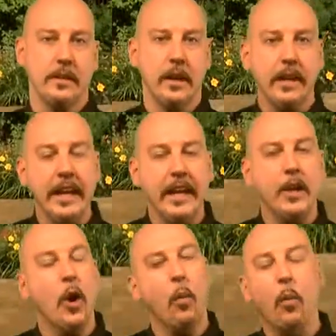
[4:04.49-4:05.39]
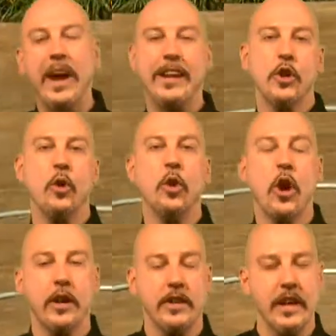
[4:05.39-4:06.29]
Again, wait no
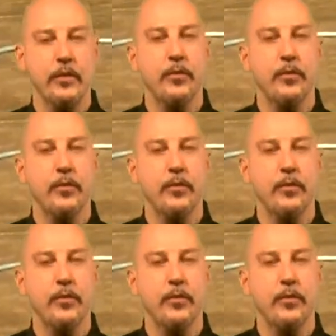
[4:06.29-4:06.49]
longer than